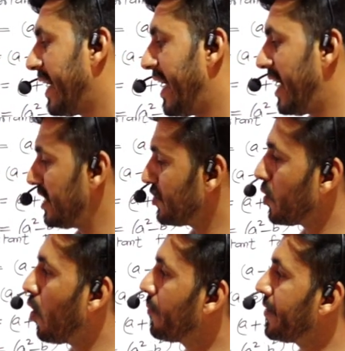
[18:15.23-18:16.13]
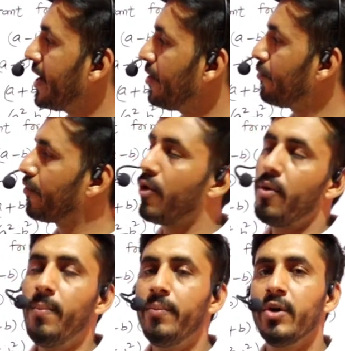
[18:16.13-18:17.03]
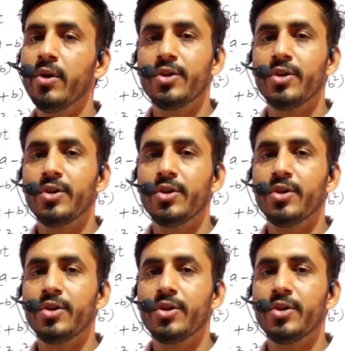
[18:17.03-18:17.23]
as obtained from